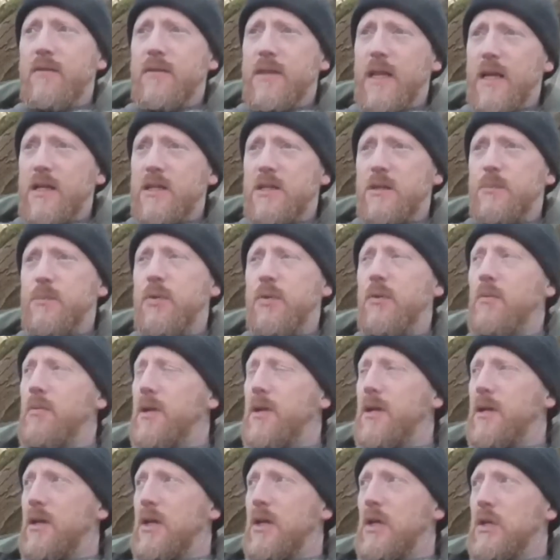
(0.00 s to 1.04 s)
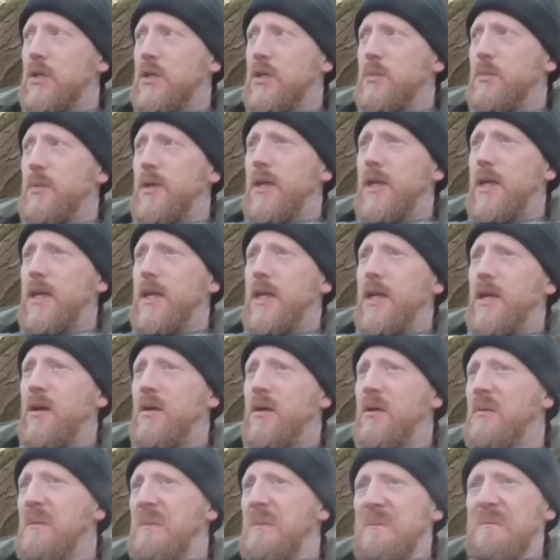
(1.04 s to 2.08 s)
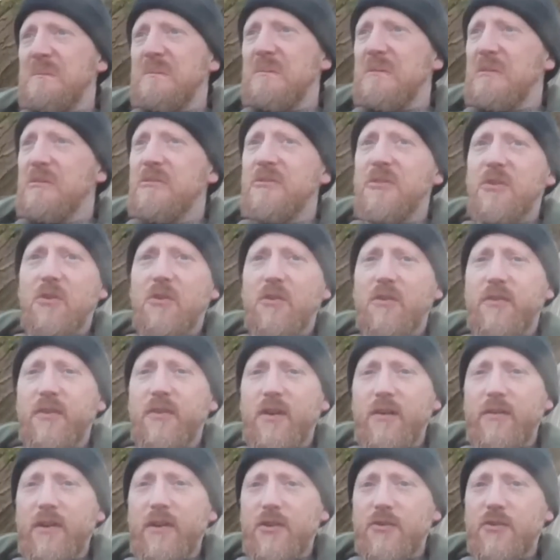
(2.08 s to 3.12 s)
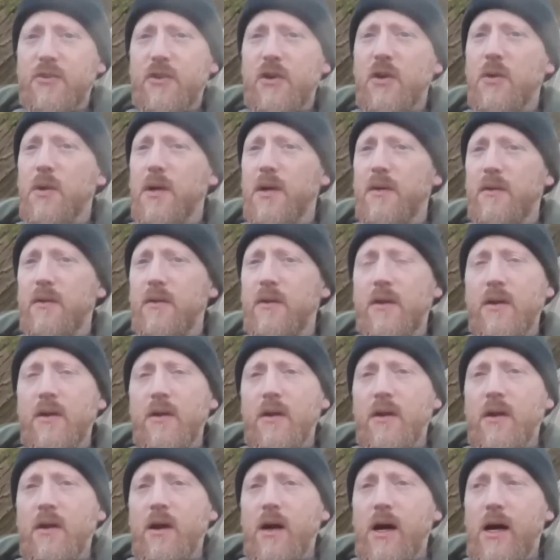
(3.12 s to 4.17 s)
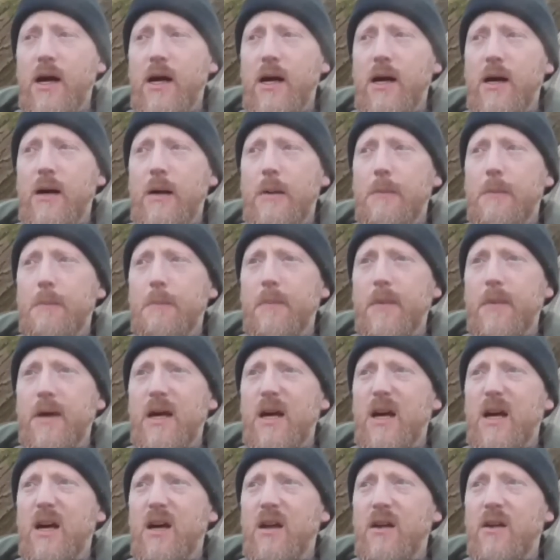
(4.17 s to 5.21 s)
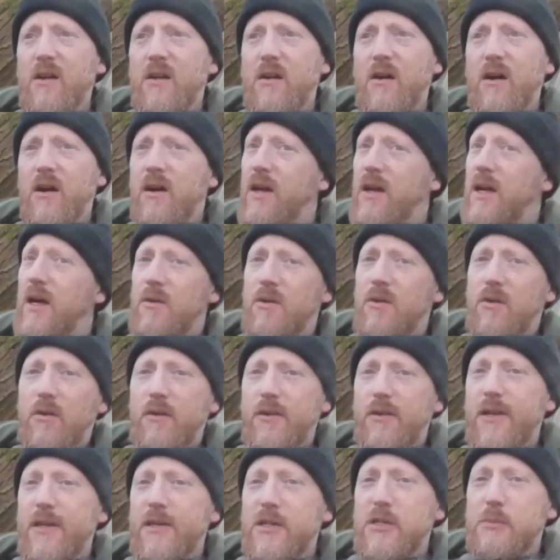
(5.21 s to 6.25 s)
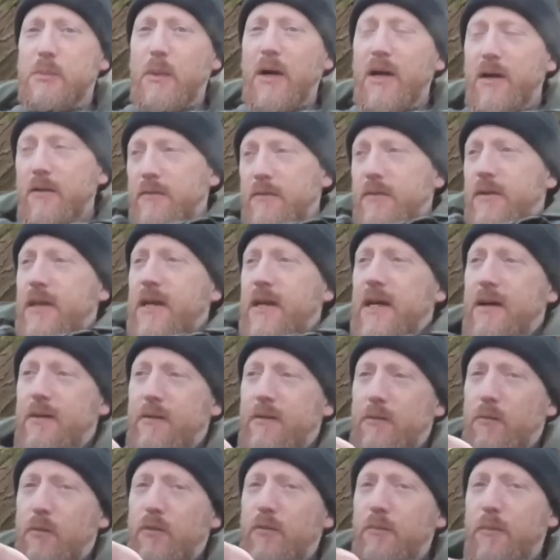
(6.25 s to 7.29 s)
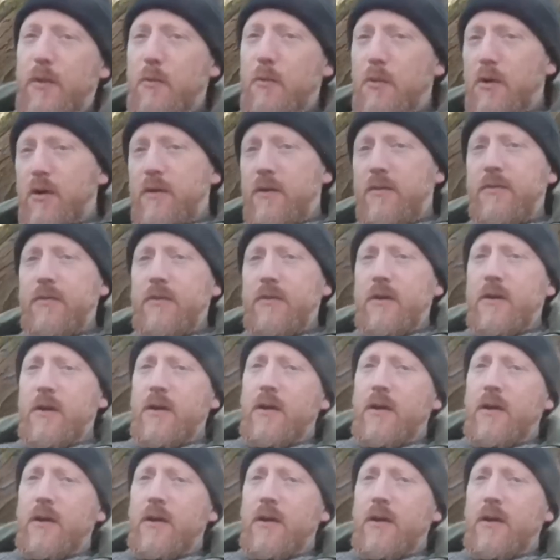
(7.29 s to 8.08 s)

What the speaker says: that's probably going to cost me 400 or 500 quid. And I could go on holiday to Spain for that with my wife.